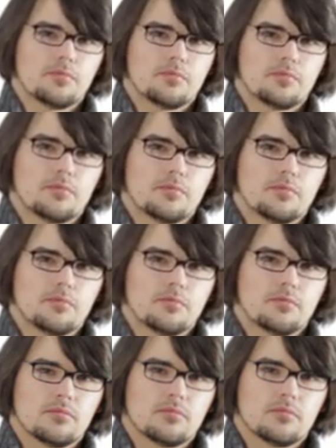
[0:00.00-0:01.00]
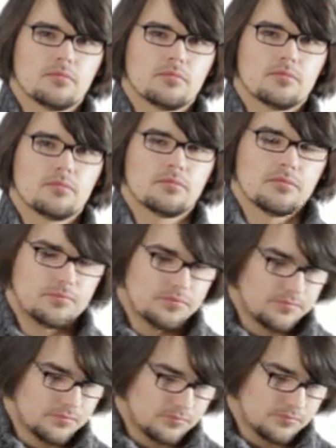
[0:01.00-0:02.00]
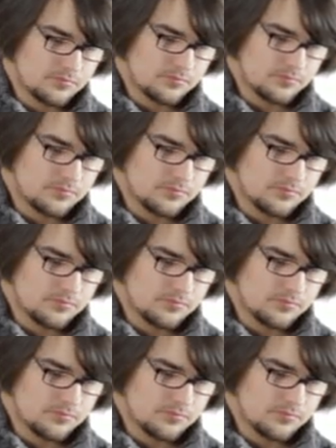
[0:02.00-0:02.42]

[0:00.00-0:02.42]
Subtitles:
(no one is talking)